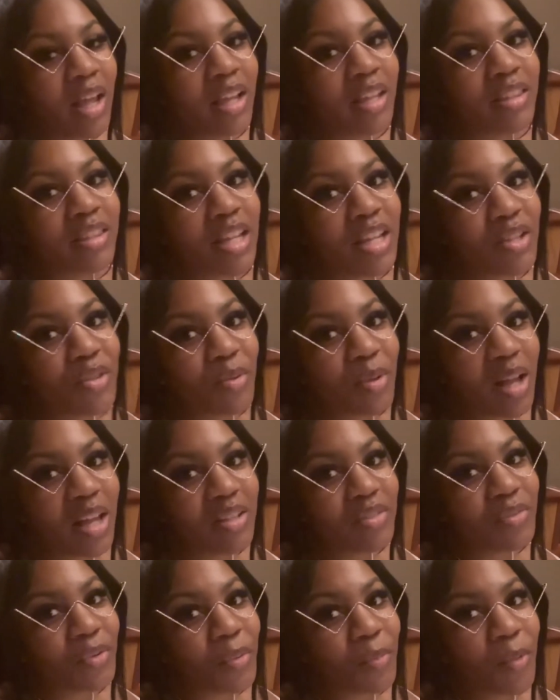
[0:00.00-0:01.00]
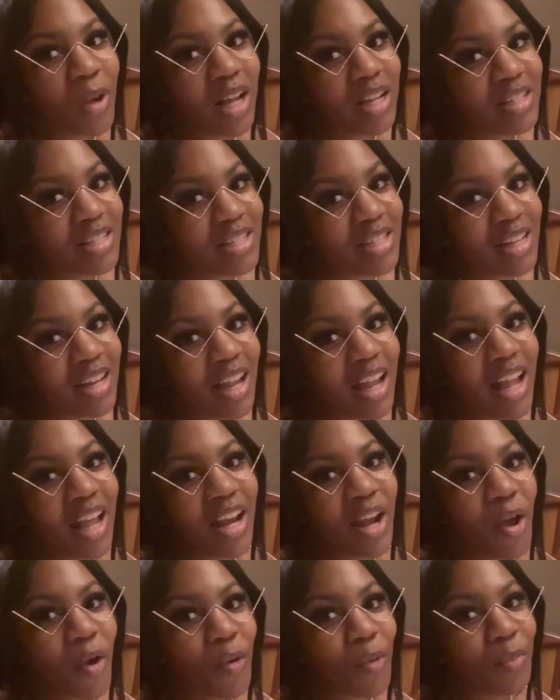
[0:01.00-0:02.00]
Thank you guys for watching, and
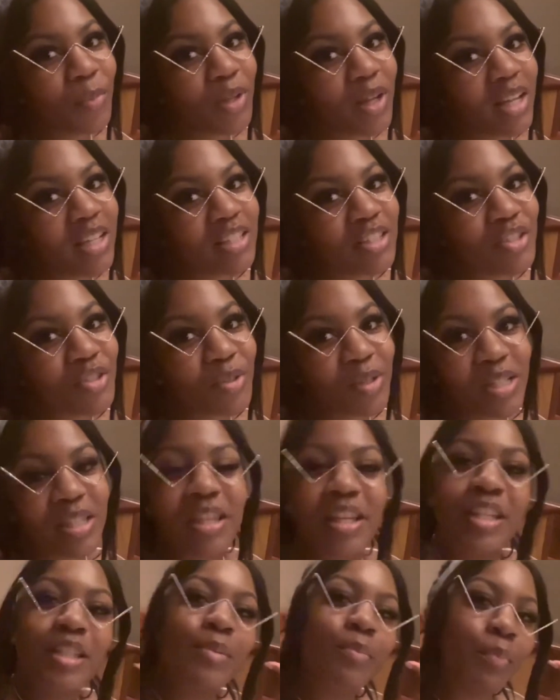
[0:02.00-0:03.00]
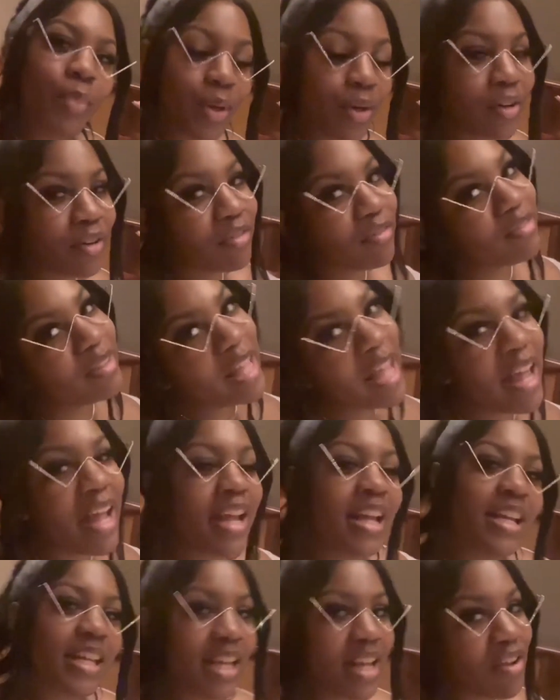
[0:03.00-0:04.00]
I hope you guys enjoyed this birthday
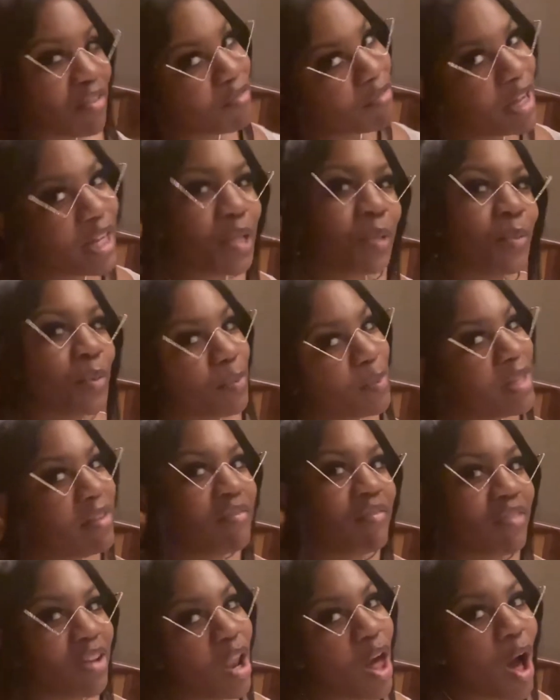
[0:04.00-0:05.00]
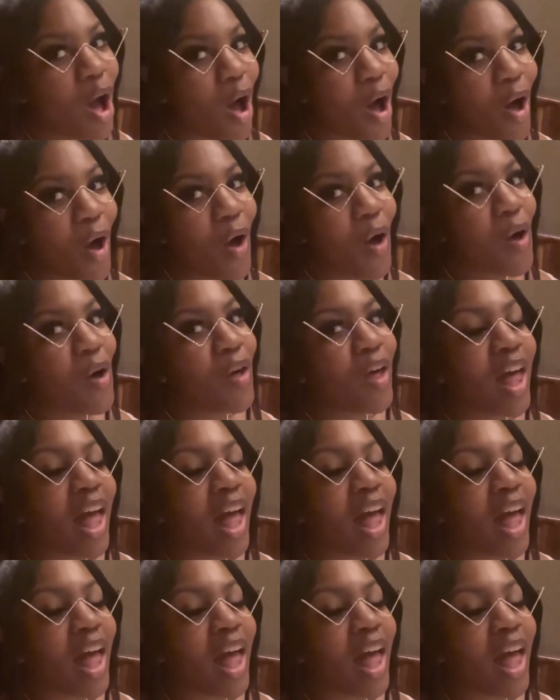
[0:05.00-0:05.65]
get ready with me vlog,